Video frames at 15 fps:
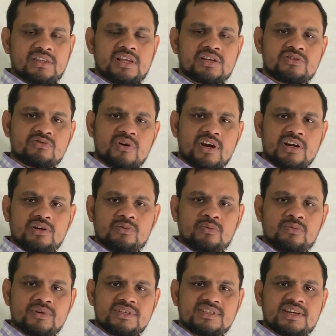the joint
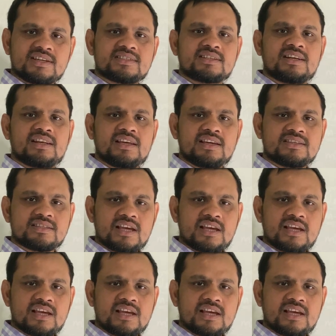which has less